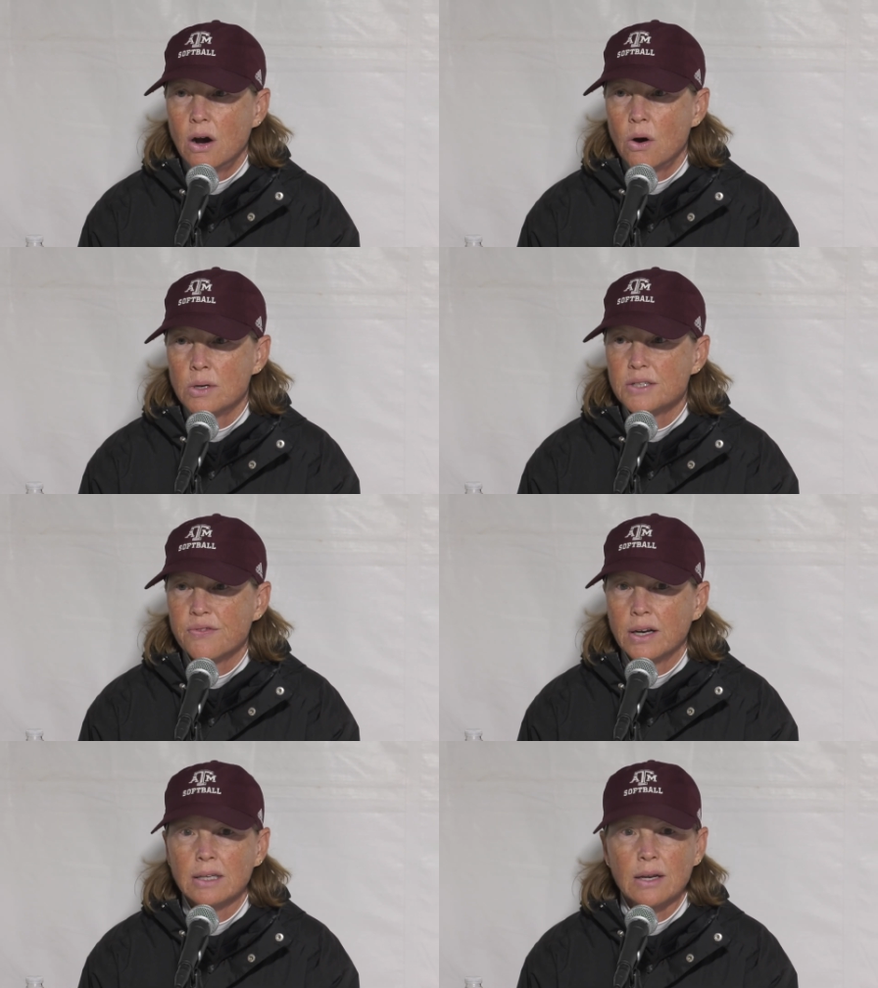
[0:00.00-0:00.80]
always
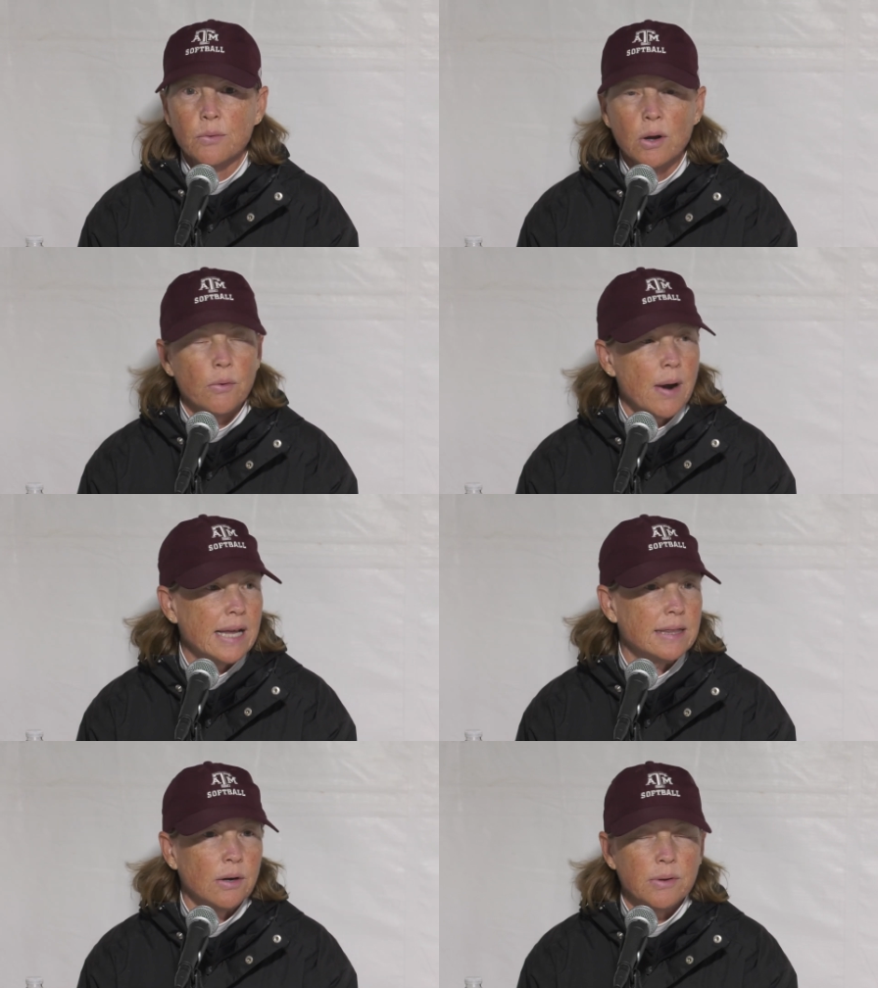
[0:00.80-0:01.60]
felt like we were
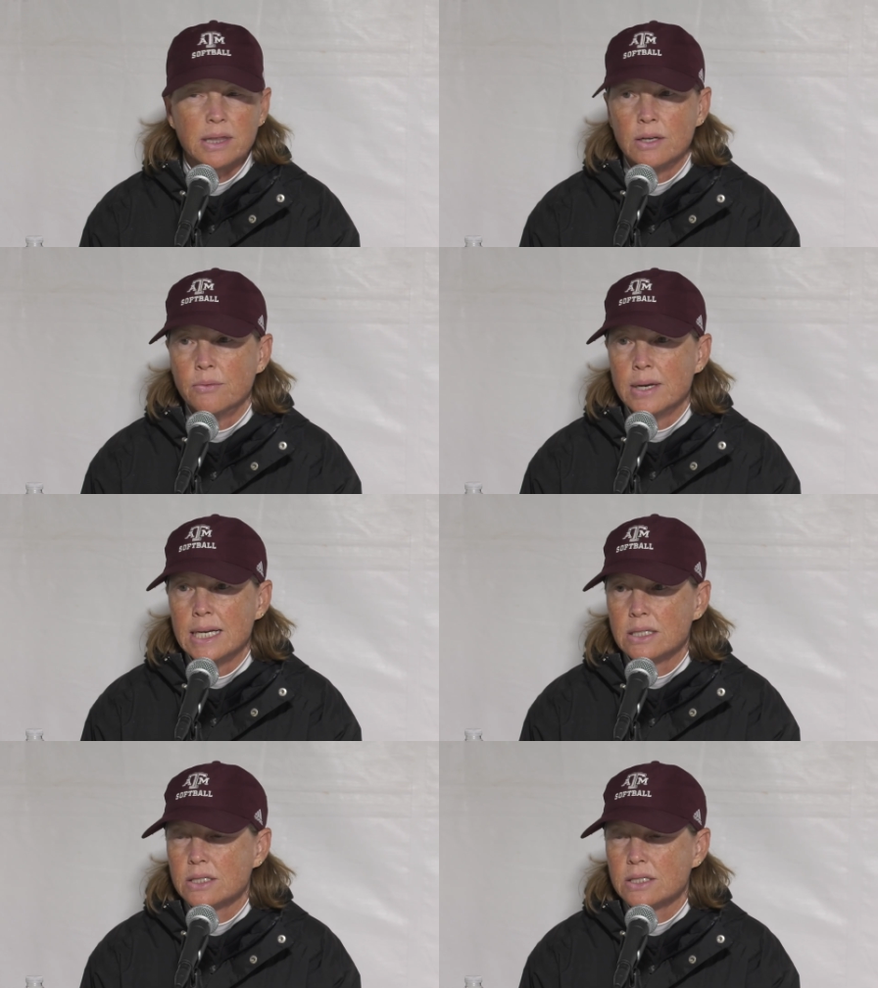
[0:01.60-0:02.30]
right there within reach.